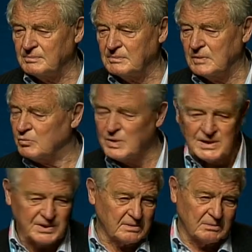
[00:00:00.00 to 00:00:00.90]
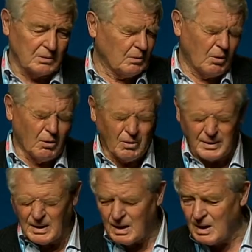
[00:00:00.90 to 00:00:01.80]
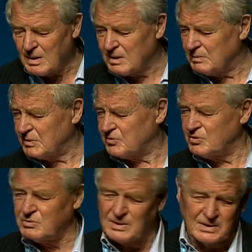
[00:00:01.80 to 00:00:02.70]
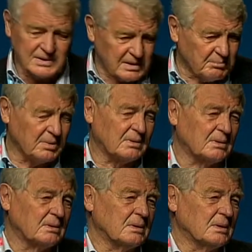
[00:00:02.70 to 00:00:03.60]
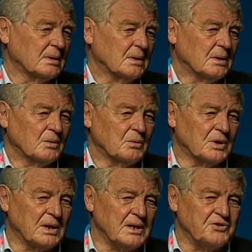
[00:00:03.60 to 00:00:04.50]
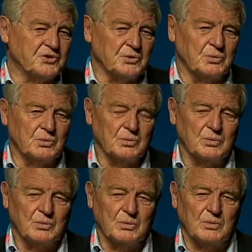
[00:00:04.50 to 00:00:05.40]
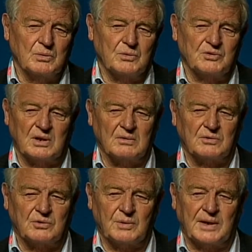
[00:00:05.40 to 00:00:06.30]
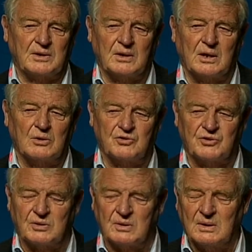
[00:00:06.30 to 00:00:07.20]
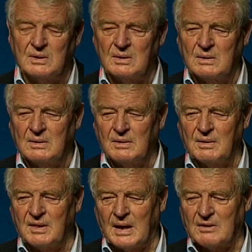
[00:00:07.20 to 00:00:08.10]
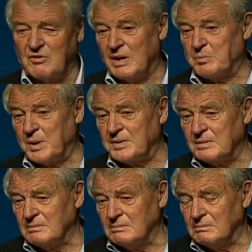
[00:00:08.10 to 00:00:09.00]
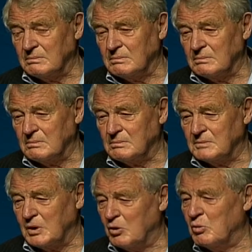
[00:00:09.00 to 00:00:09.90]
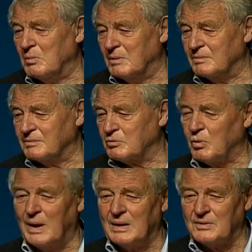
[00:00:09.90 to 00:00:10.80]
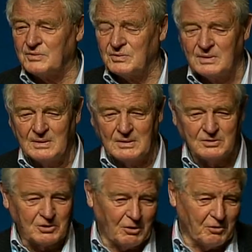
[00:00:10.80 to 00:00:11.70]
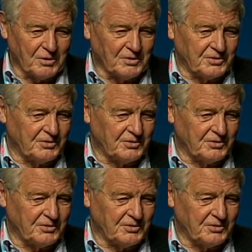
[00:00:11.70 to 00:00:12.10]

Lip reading: Reason, all the arguments you can assemble, would lead you to a conclusion that Great Britain, home of quiet, tolerant